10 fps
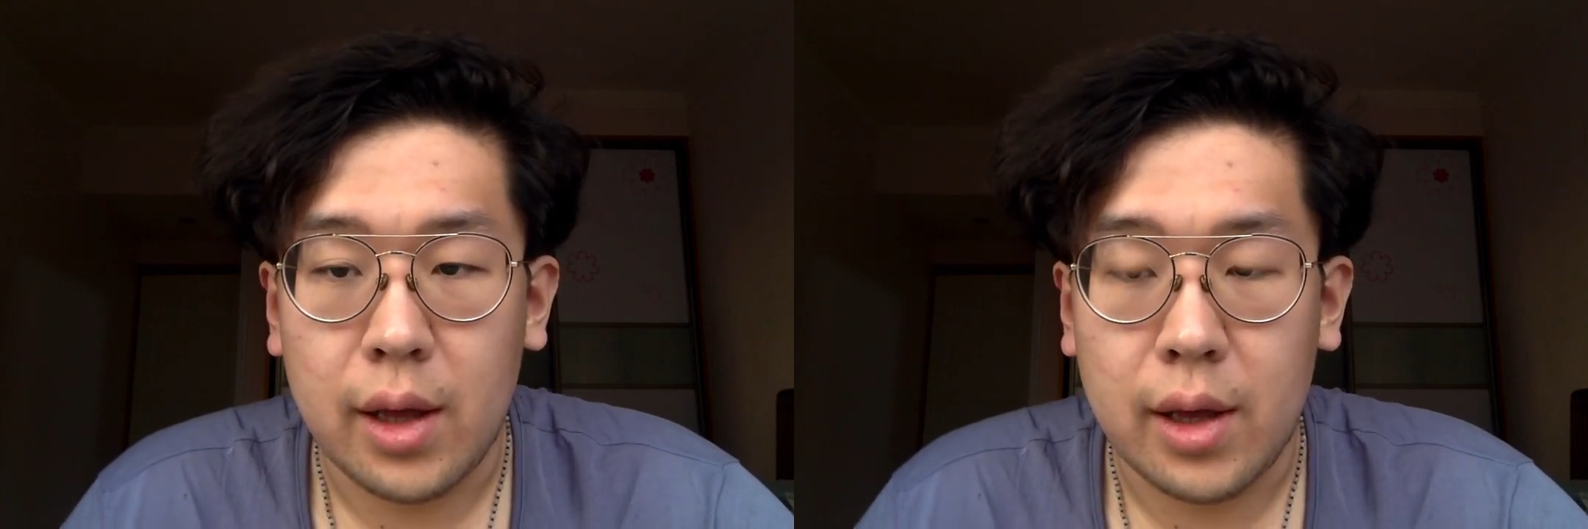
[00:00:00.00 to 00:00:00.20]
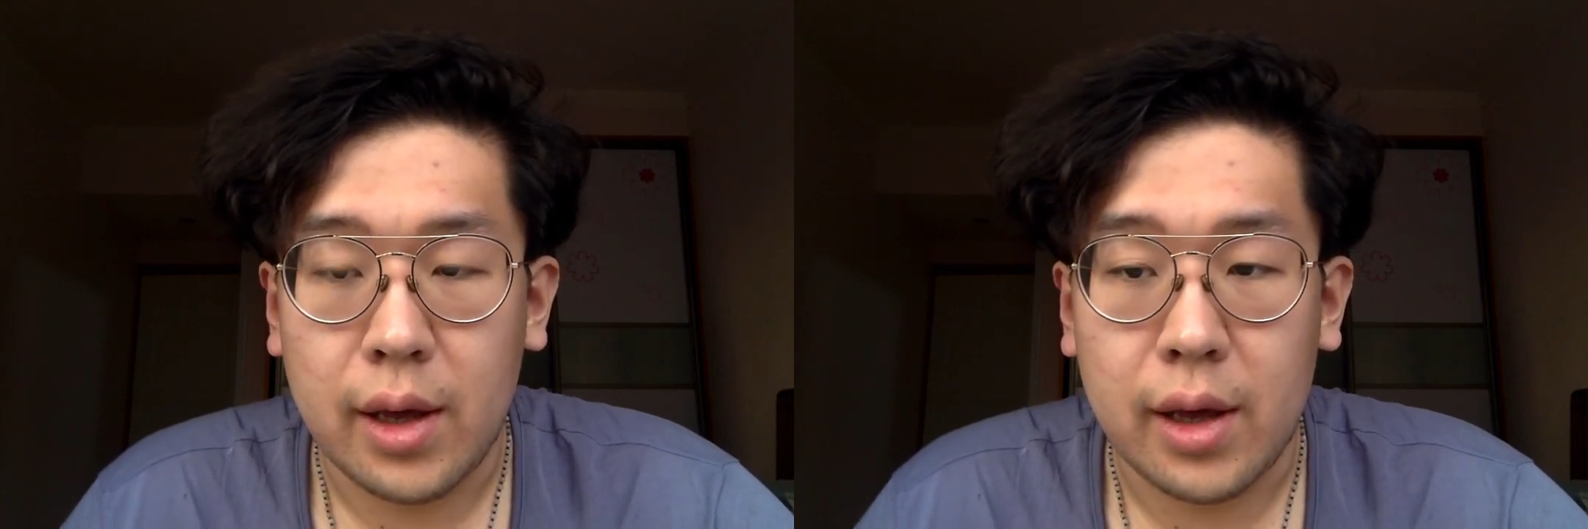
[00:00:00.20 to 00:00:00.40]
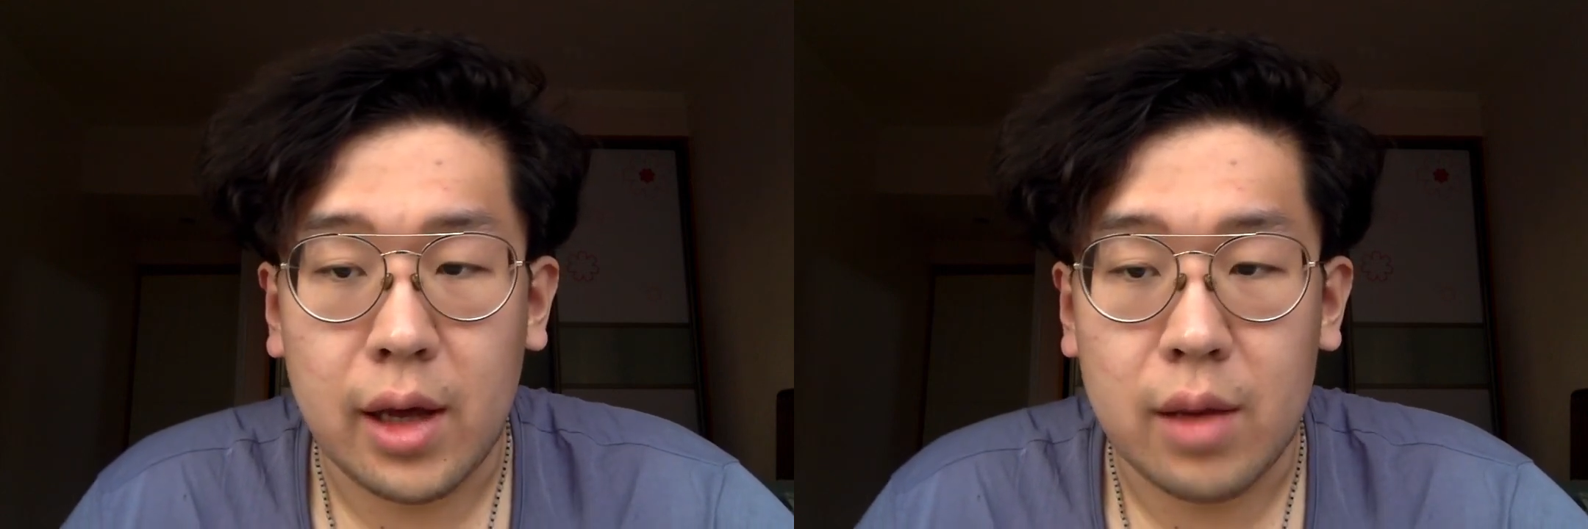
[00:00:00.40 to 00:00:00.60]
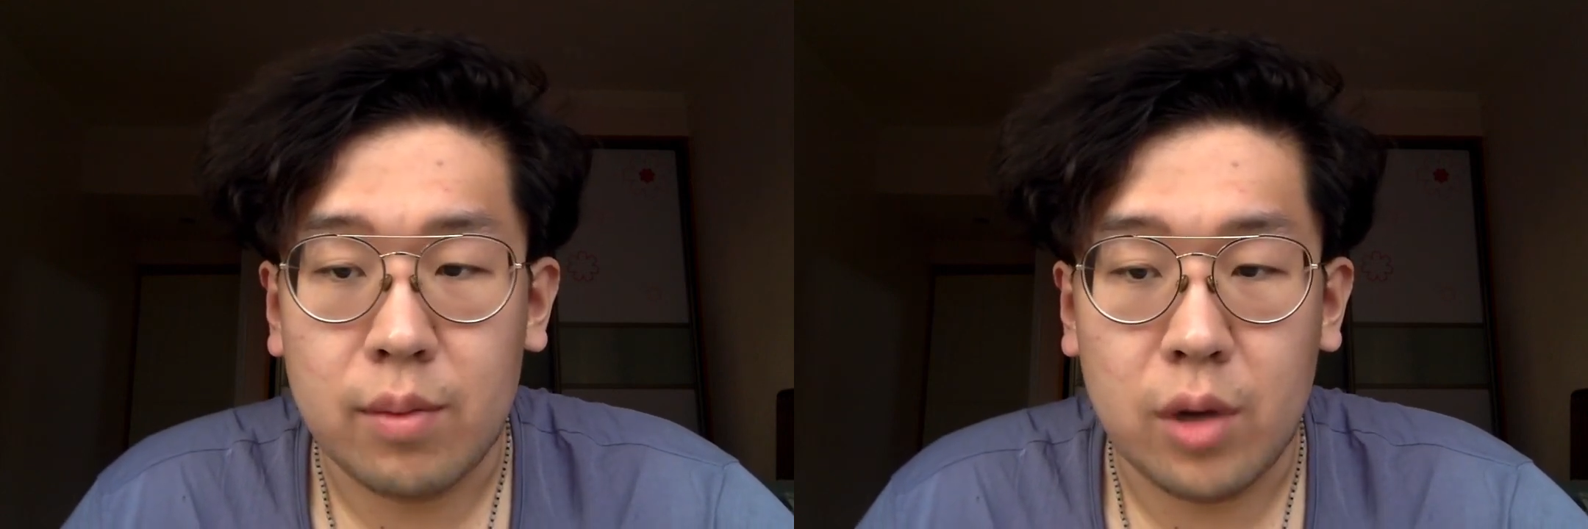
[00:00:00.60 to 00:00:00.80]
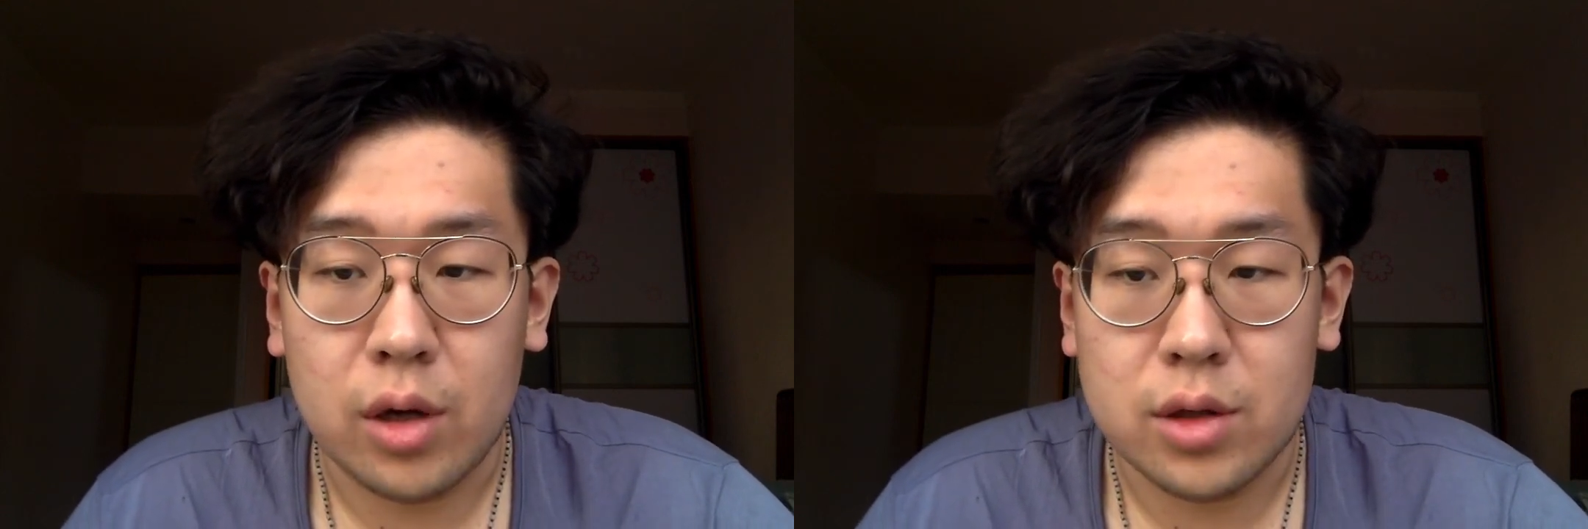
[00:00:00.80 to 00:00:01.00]
and
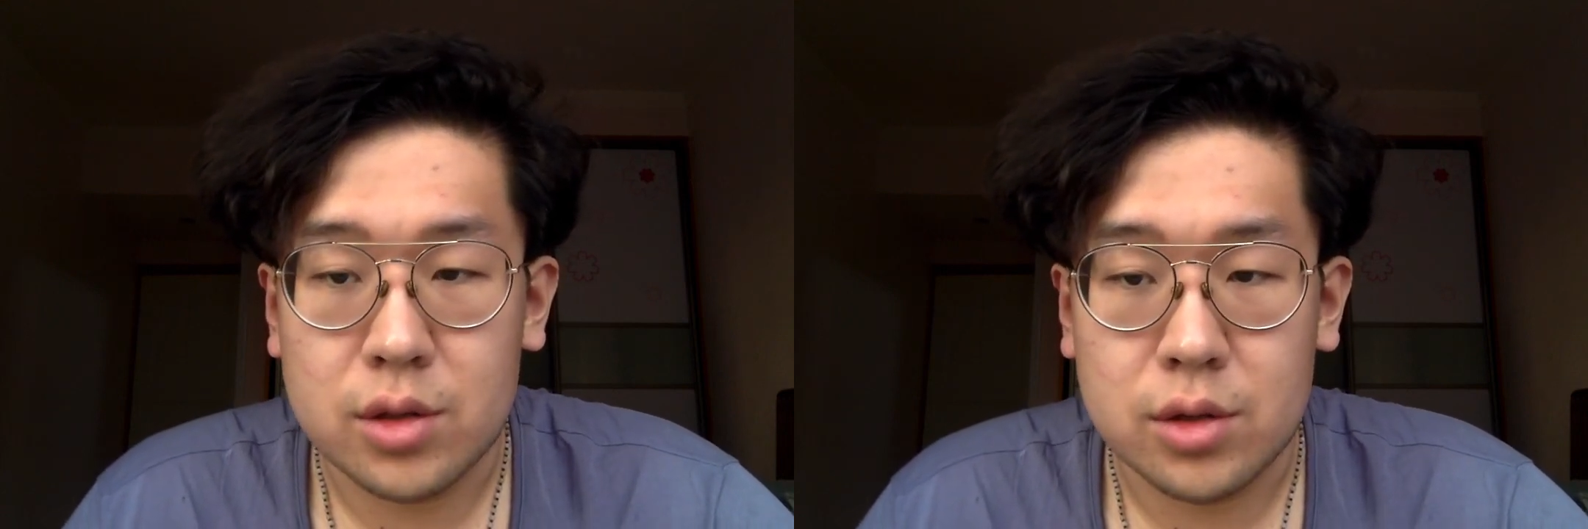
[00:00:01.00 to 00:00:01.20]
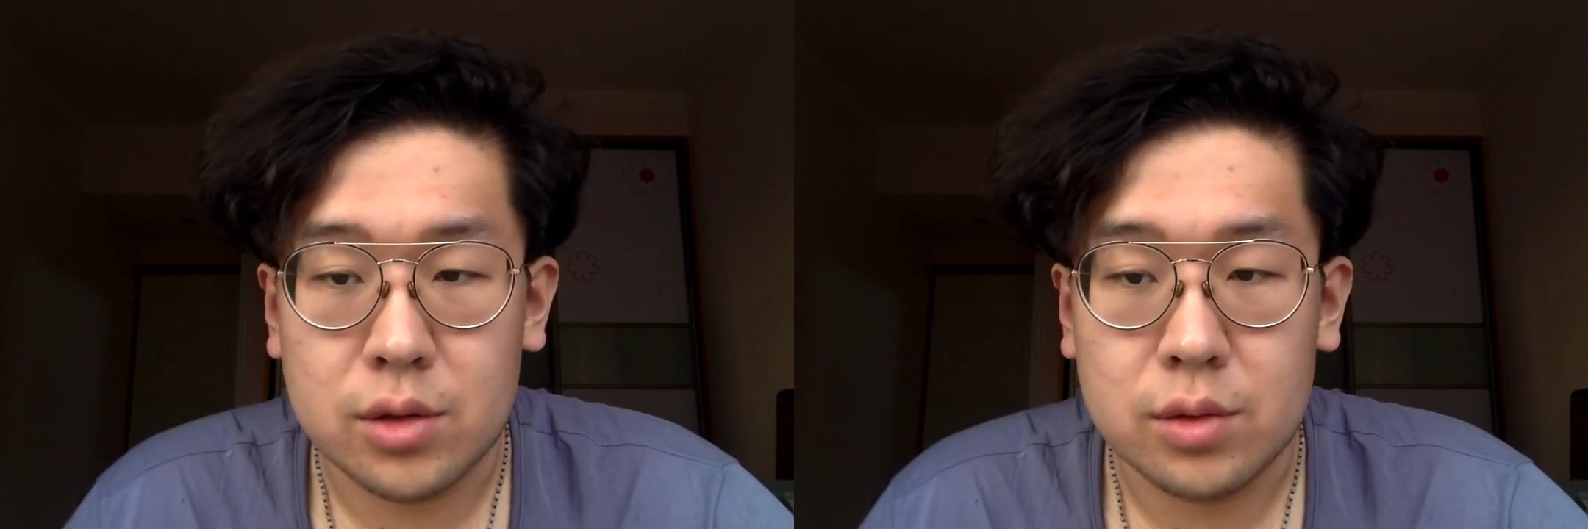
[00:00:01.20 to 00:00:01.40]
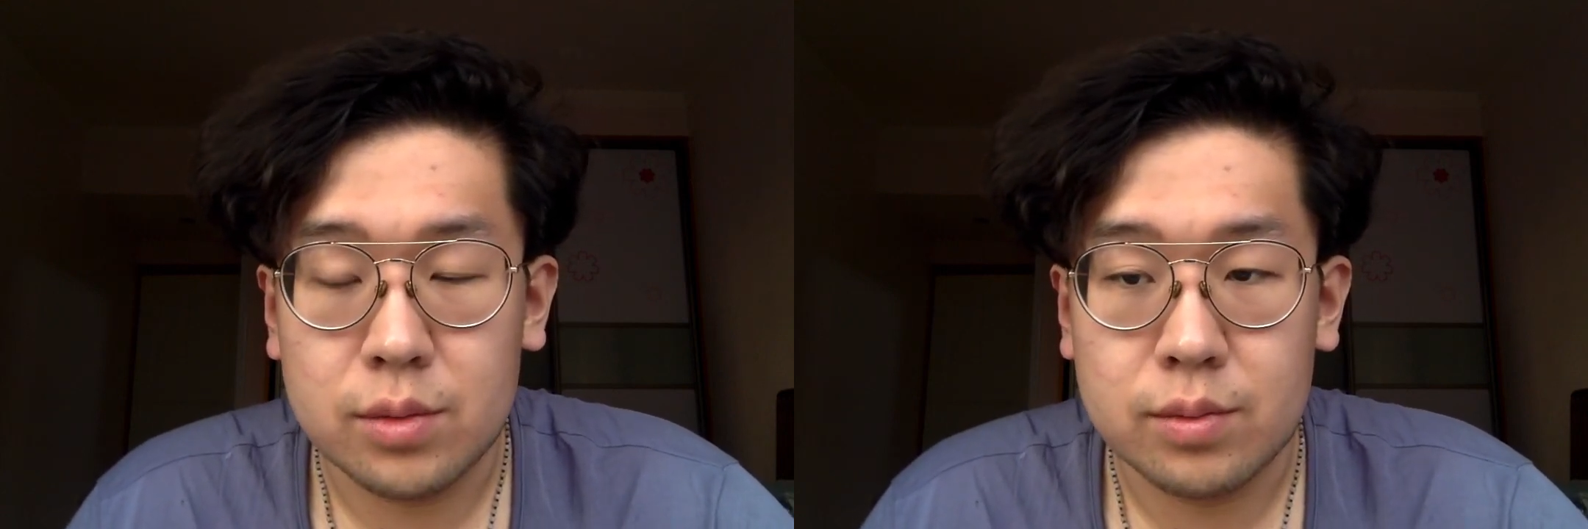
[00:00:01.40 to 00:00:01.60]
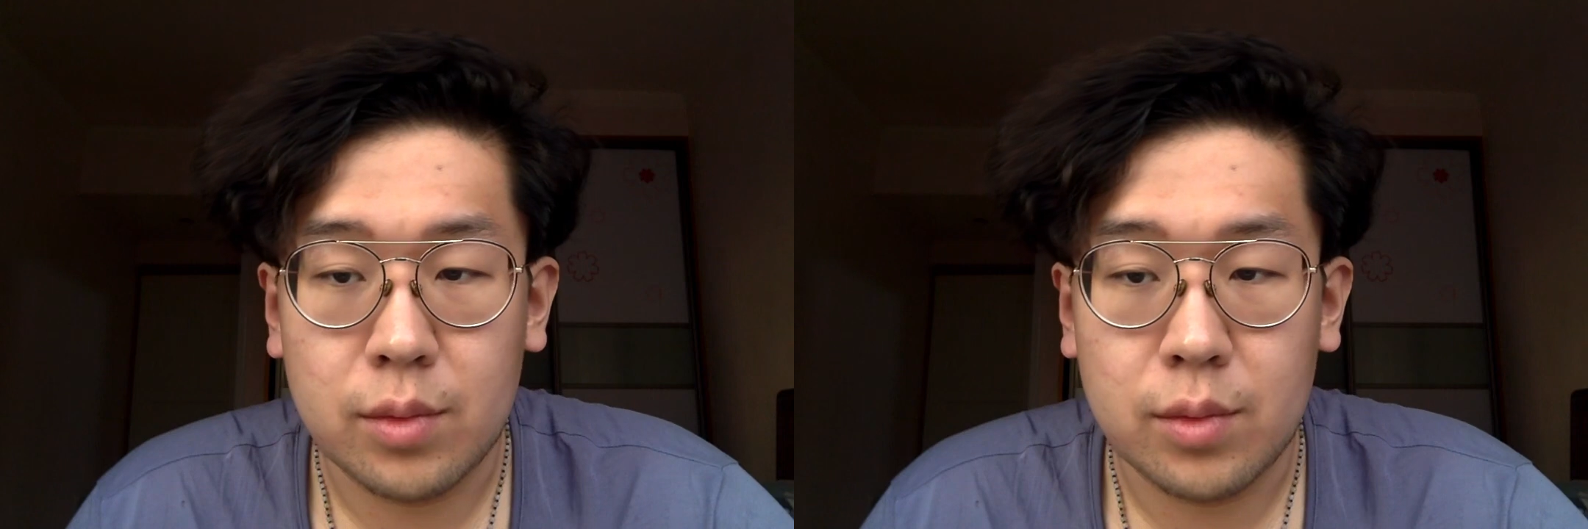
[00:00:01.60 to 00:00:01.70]
I'm also